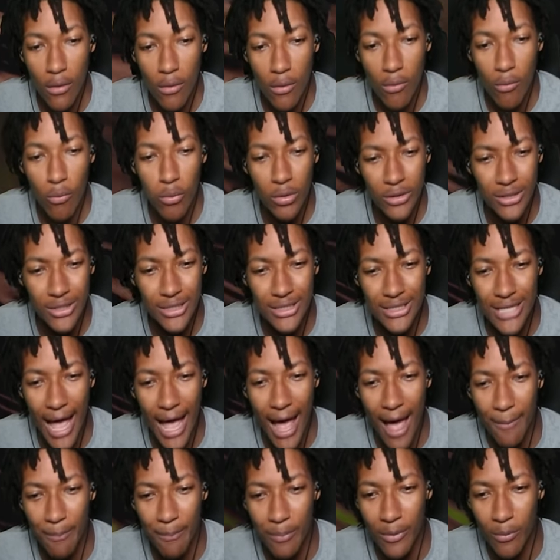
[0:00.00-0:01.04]
What just
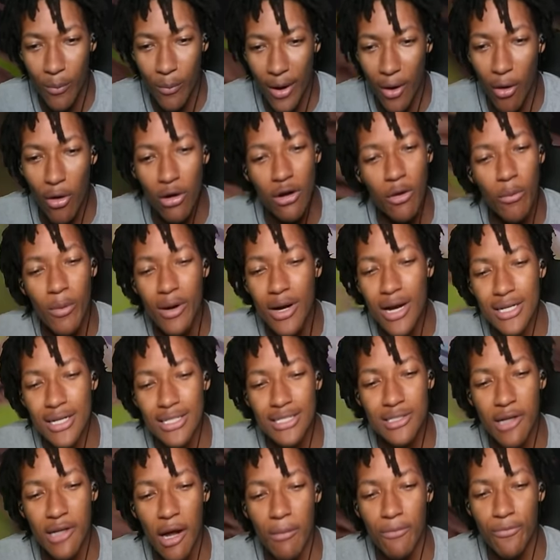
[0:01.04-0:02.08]
happened? Wait, hold on. Where did this
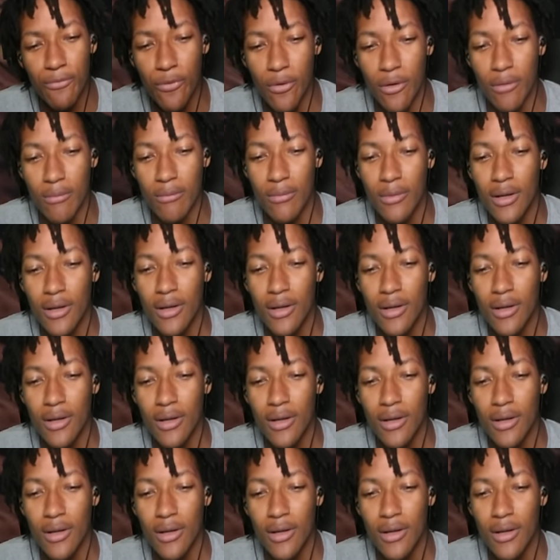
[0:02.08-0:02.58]
come from?